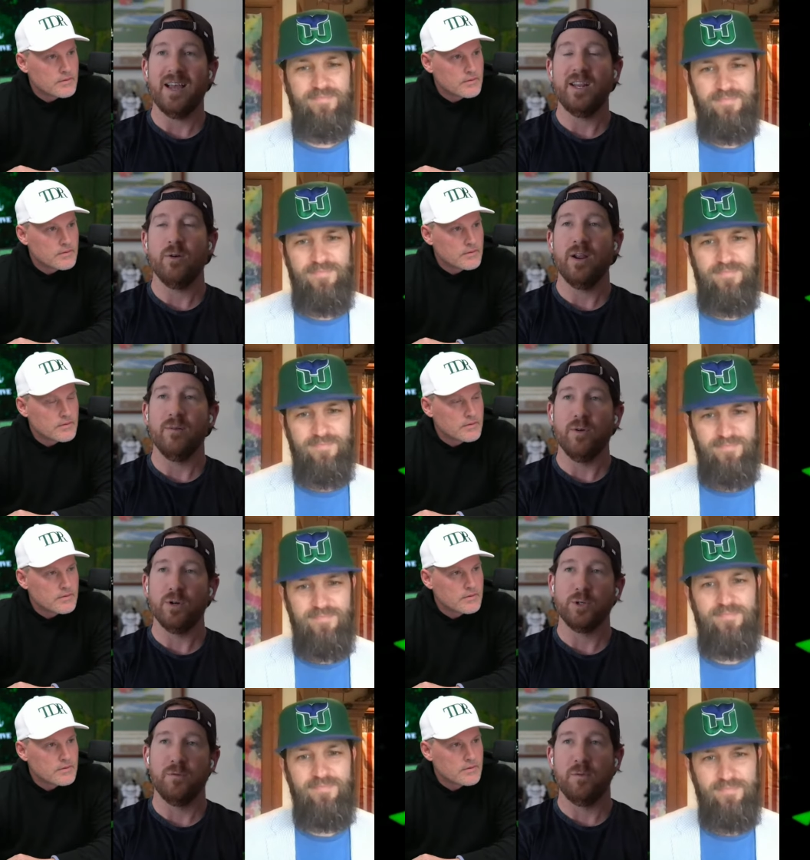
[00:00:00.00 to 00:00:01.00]
Speaker 1: year
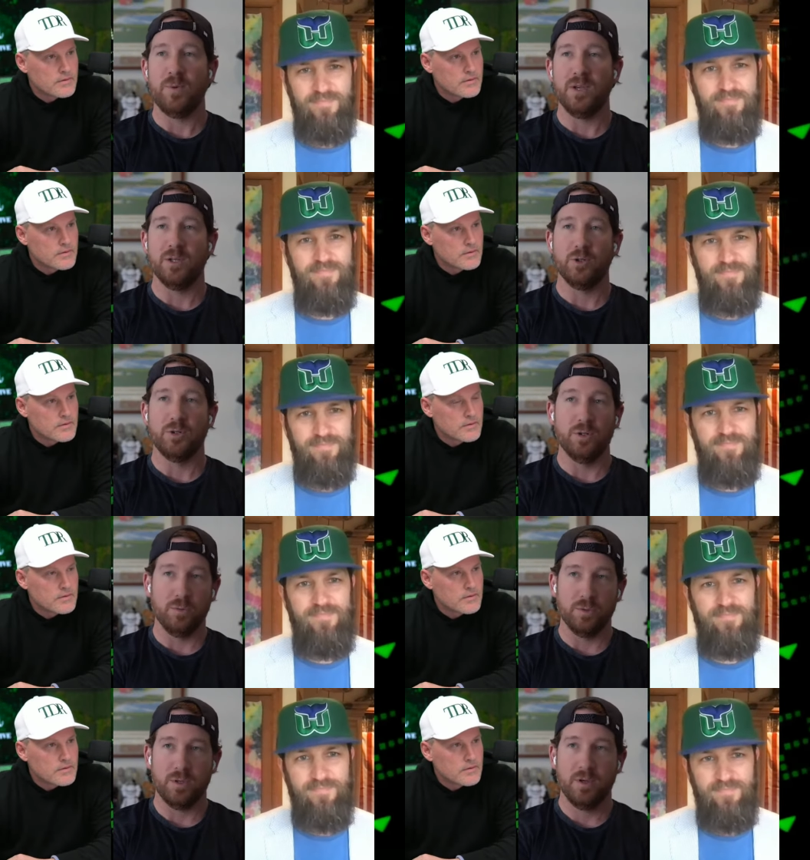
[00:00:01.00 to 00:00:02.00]
anniversary of it being
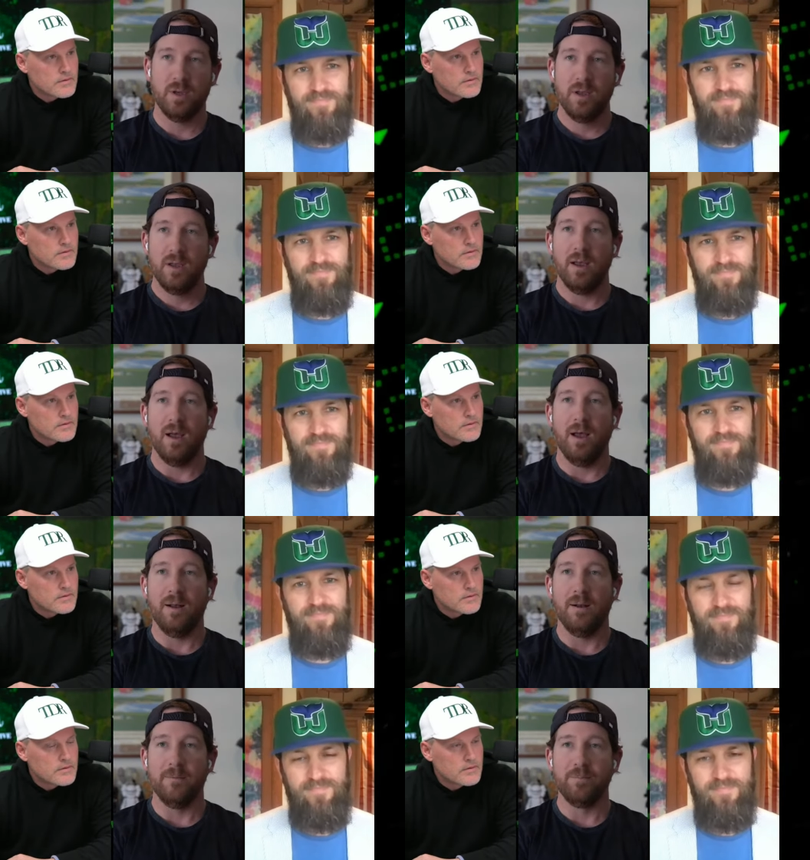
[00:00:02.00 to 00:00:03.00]
introduced
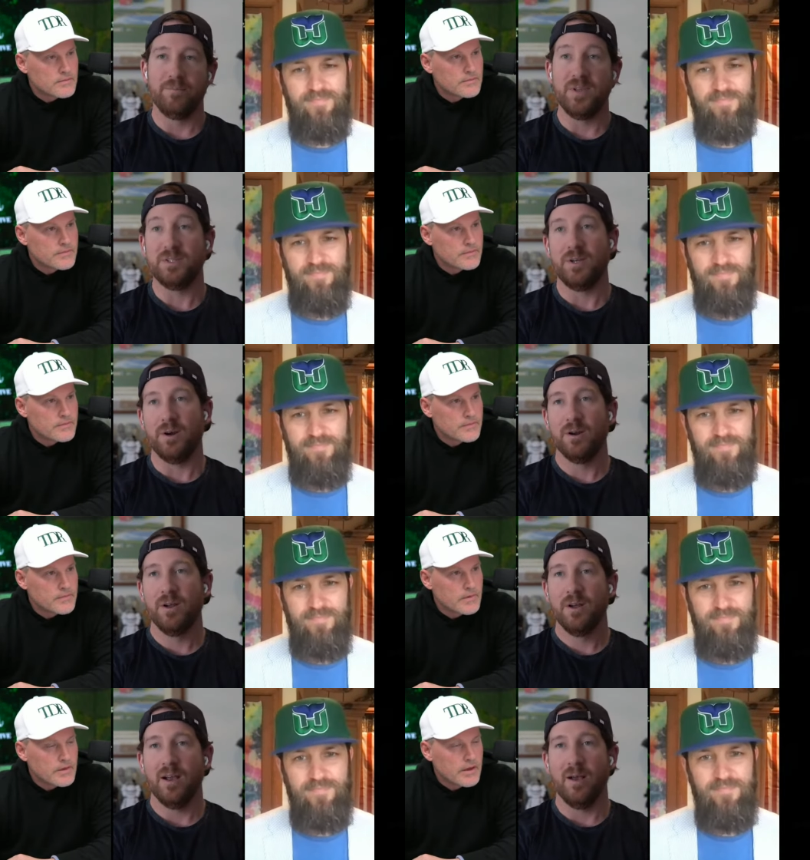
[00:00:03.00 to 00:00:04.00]
um, this year.
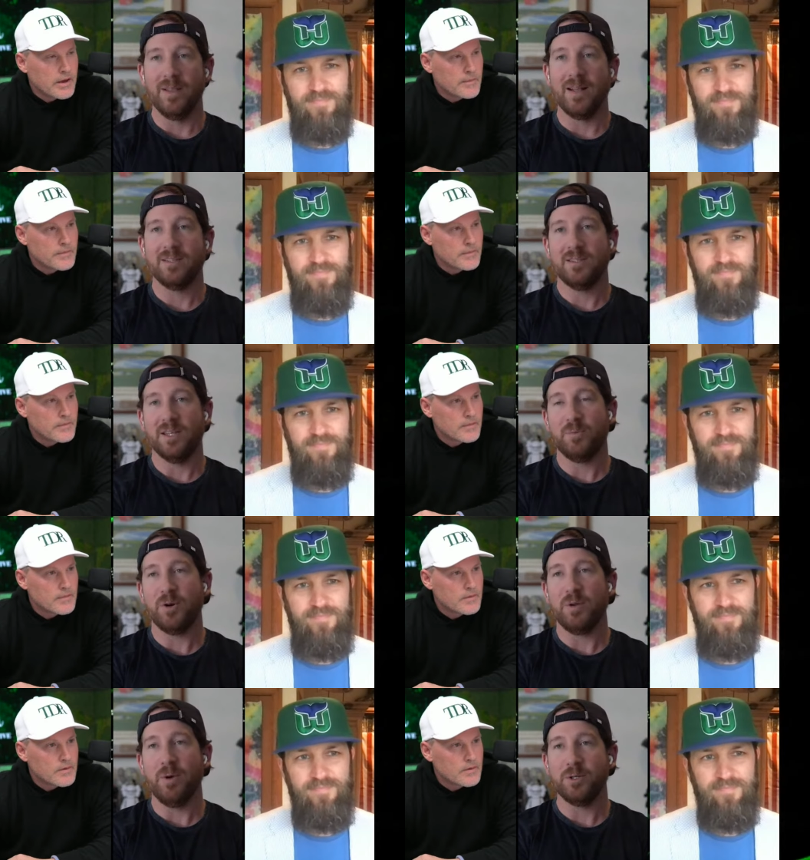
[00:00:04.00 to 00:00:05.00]
I mean, yeah. that's that's pretty
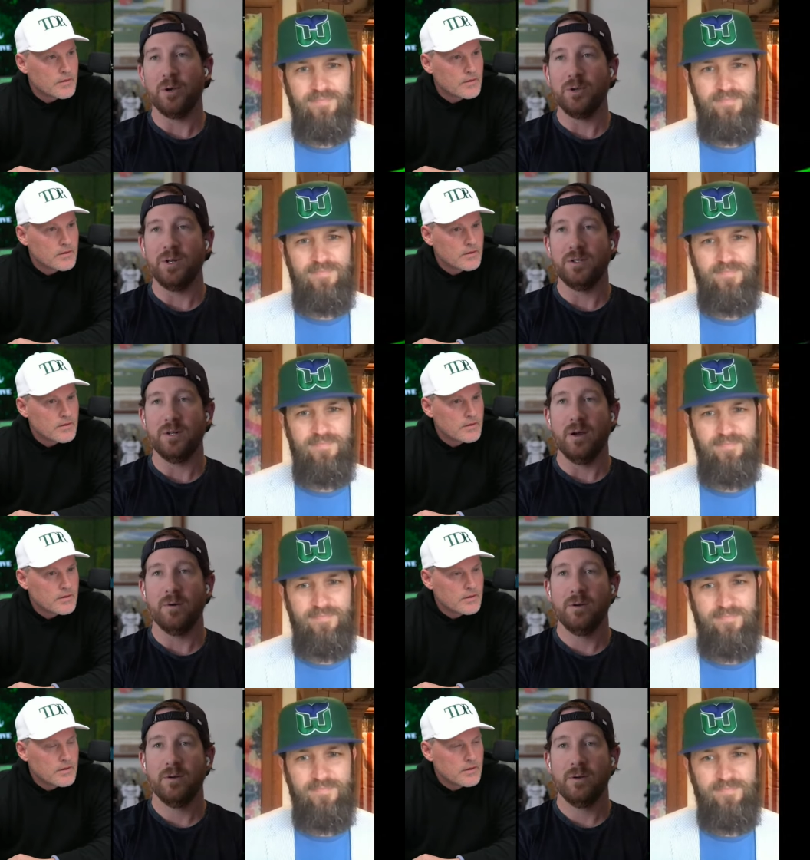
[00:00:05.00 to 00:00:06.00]
much all you need to know.
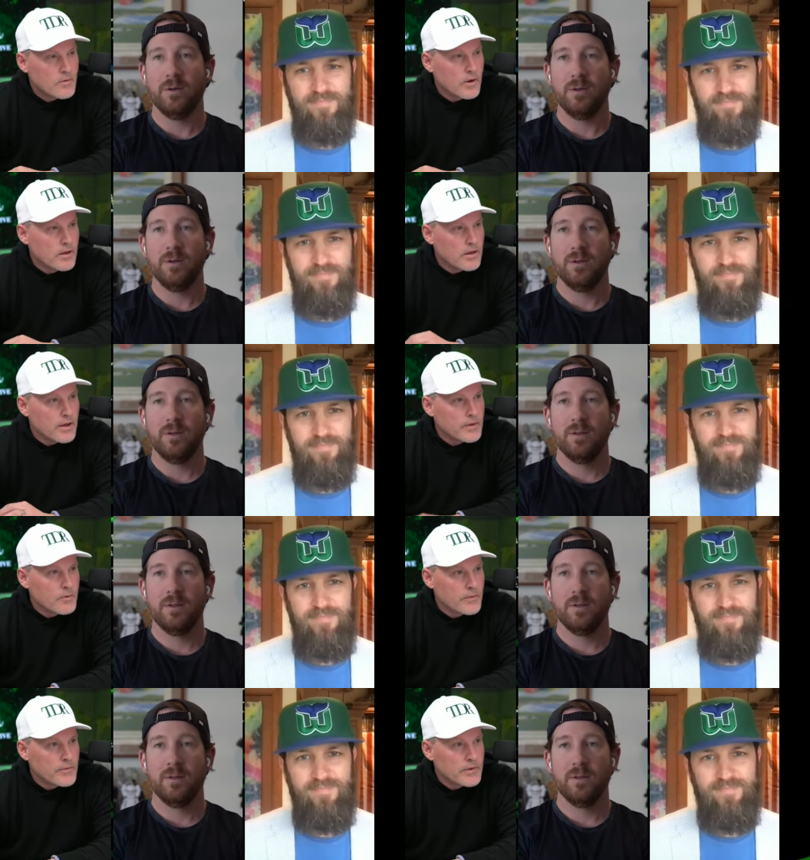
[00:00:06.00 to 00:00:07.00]
Speaker 2: Well, I think
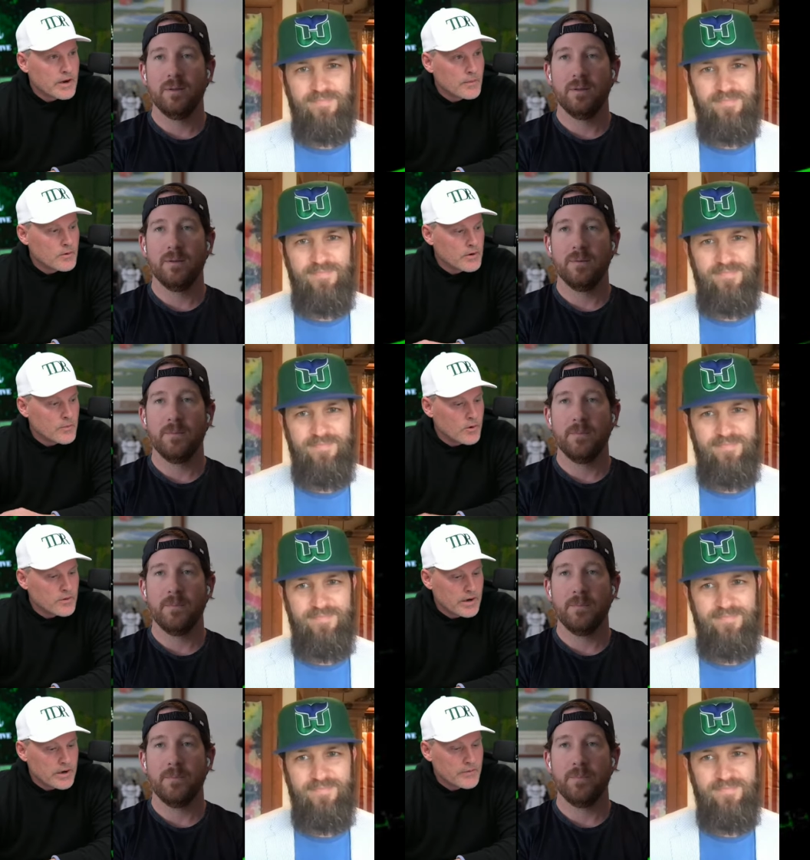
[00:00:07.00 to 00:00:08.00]
one thing that I'm learning more
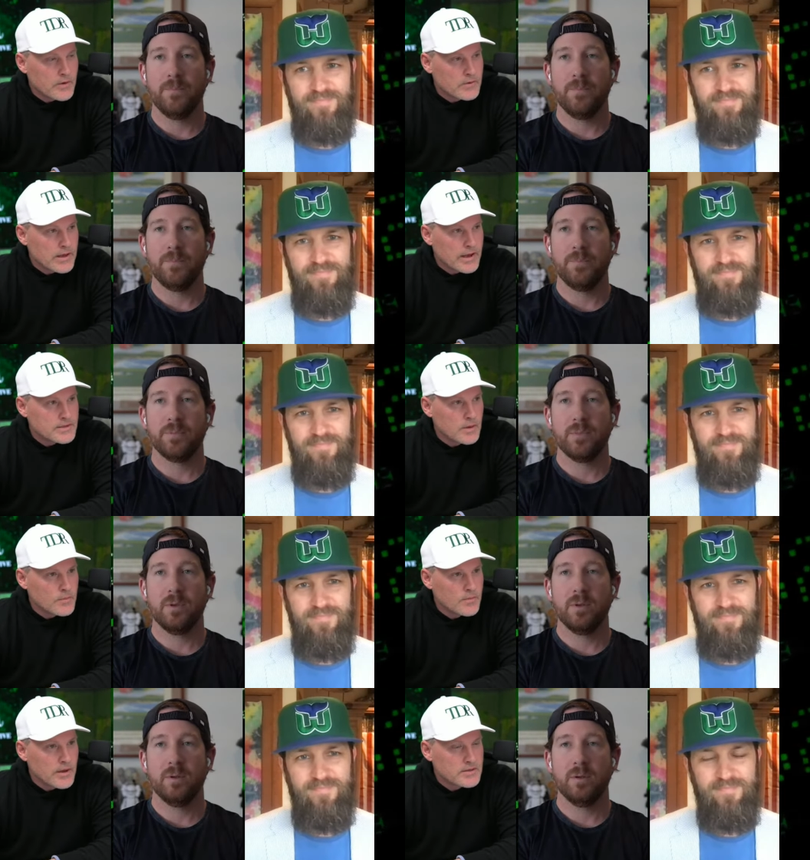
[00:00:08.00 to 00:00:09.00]
than anything over the last
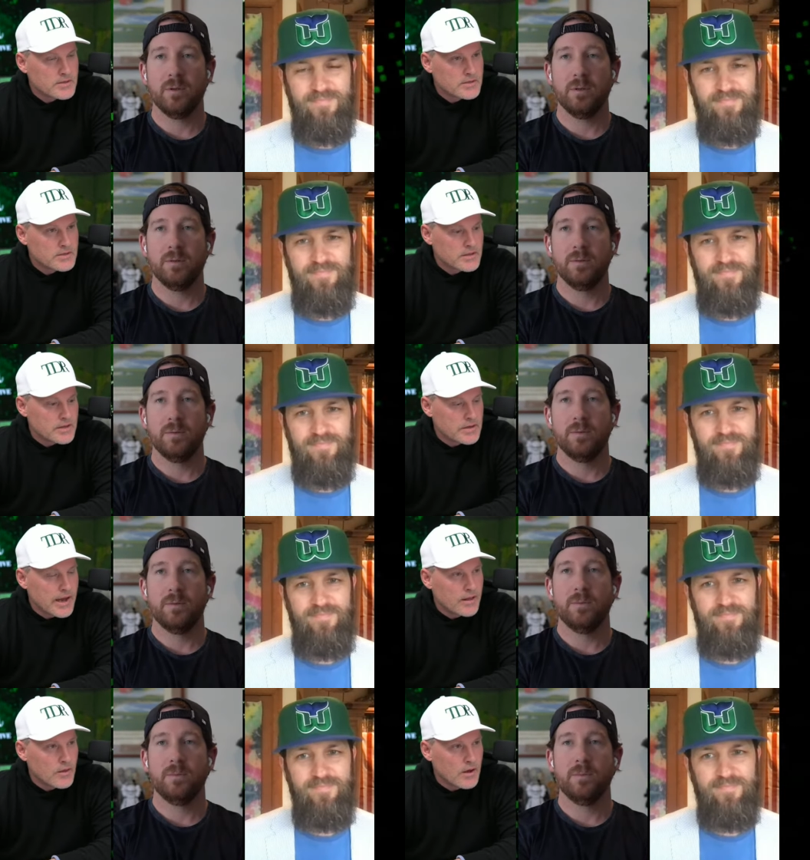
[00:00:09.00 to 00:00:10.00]
couple months is just the
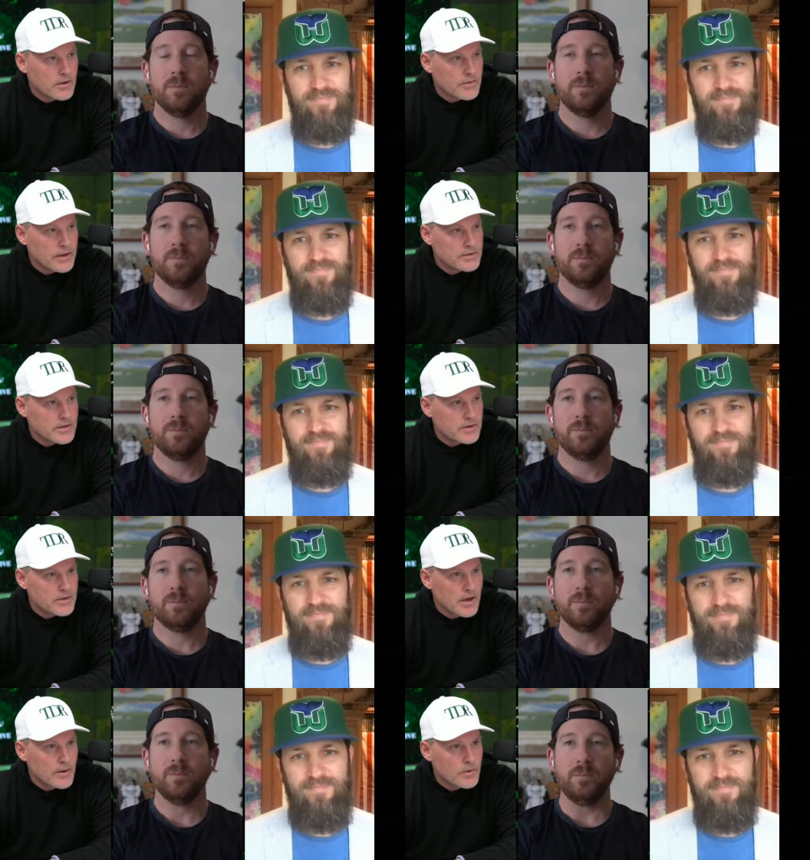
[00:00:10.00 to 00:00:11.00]
dialogue that uh,
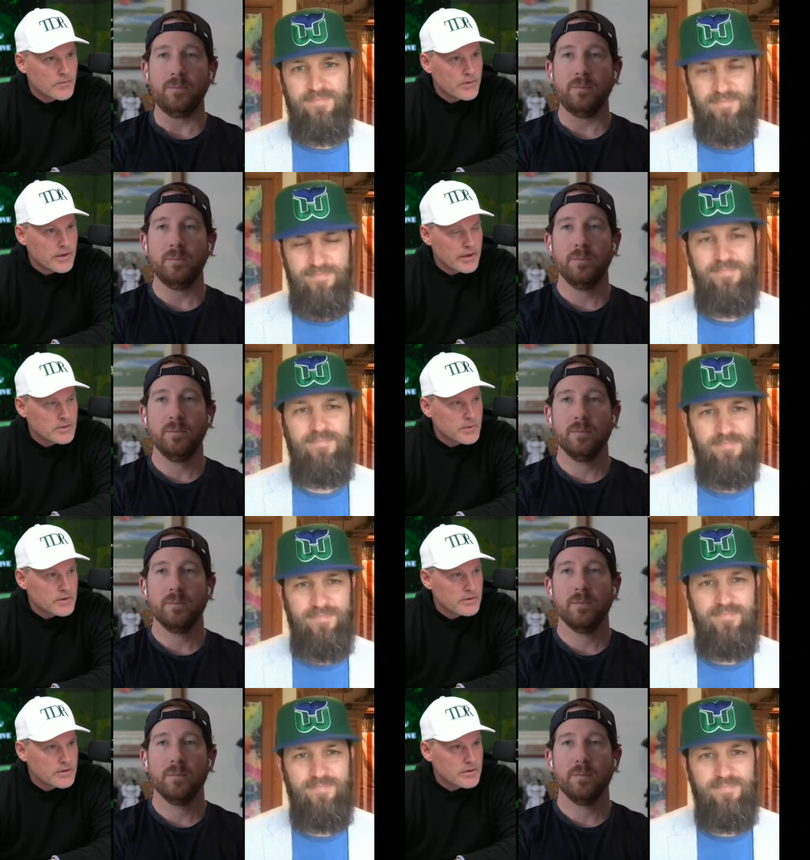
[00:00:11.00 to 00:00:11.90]
Don Murphy has been, you